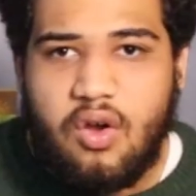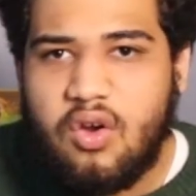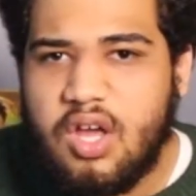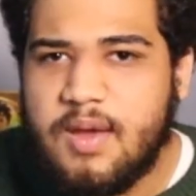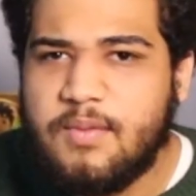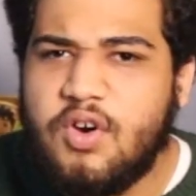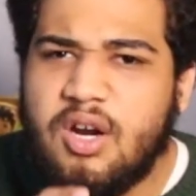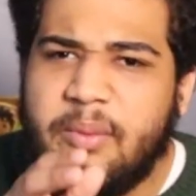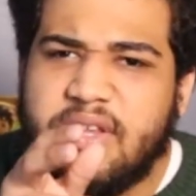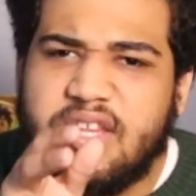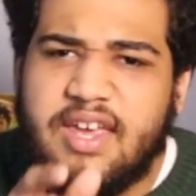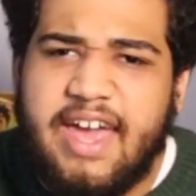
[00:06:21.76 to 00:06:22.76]
okay, but what
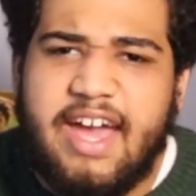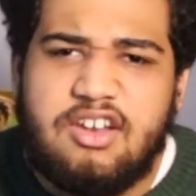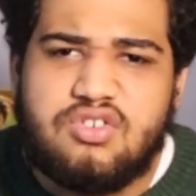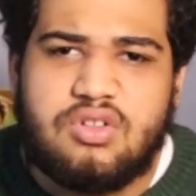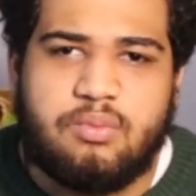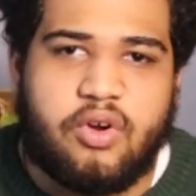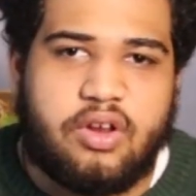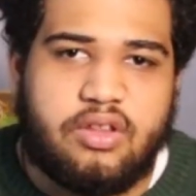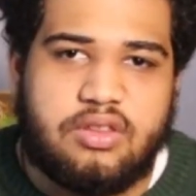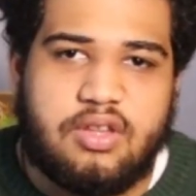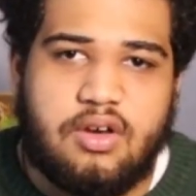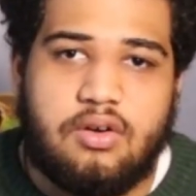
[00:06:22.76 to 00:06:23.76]
about the casual
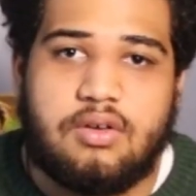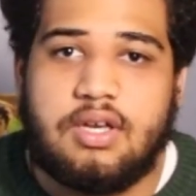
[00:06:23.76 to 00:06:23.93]
market though?